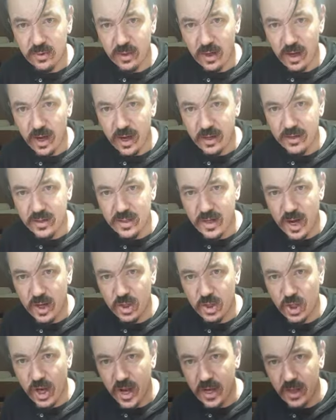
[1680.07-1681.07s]
know, understand
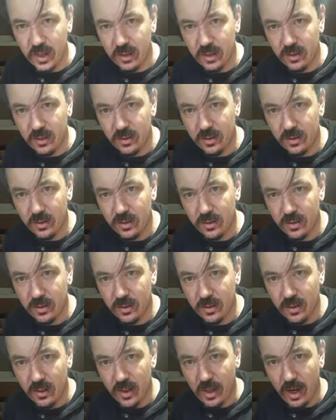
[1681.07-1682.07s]
shading,
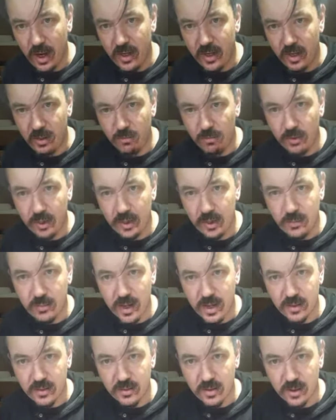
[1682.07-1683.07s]
and you can really
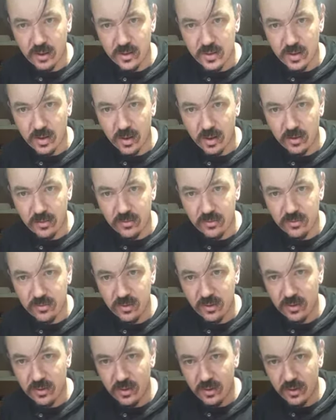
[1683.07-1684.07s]
make things kind of
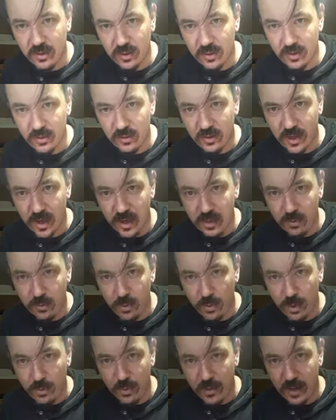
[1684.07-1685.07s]
start to
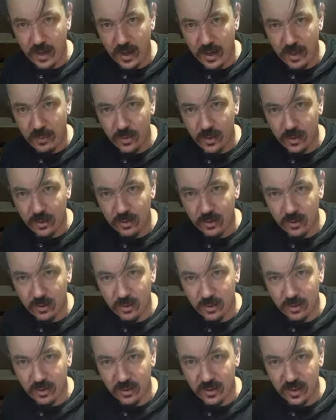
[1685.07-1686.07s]
pop out. I mean, I
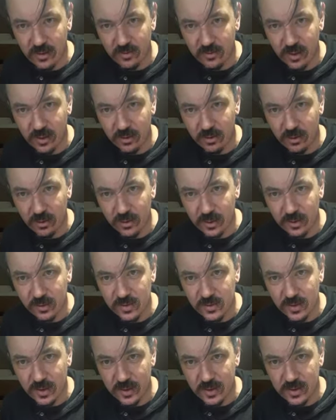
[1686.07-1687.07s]
quite like that front grill, that looks
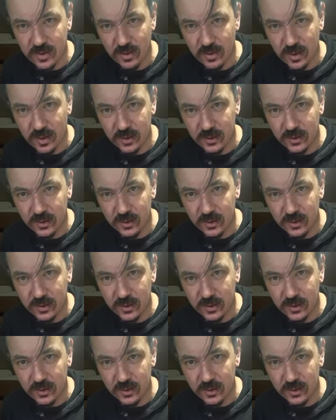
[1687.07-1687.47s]
fucking tight.